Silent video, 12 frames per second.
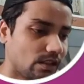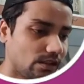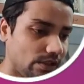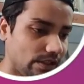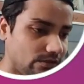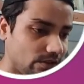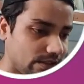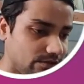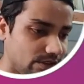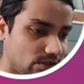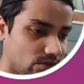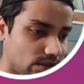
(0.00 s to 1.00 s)
So as you can
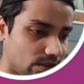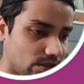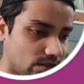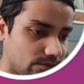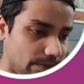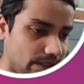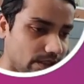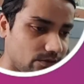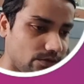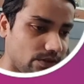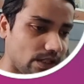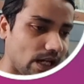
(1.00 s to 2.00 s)
see over on this page
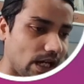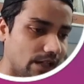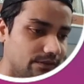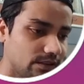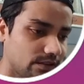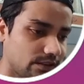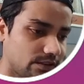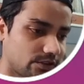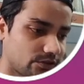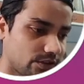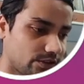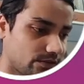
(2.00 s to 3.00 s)
we have this
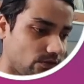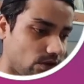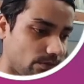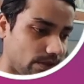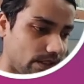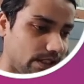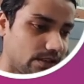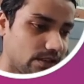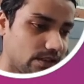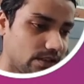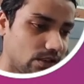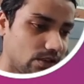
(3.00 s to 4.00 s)
registration form, right?
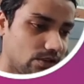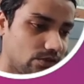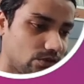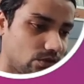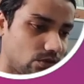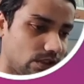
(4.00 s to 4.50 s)
So